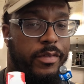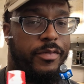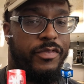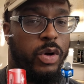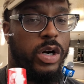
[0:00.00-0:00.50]

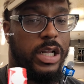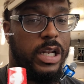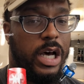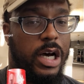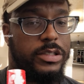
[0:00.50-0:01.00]
Florida
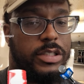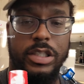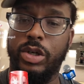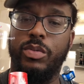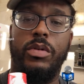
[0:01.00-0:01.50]

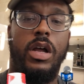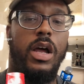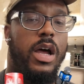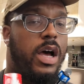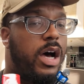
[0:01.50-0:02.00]
lawsuit.
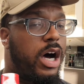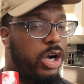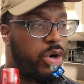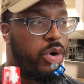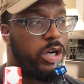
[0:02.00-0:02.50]

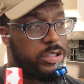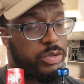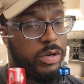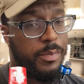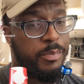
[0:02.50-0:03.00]
According to
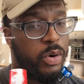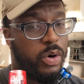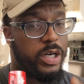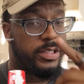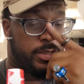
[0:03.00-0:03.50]
reports,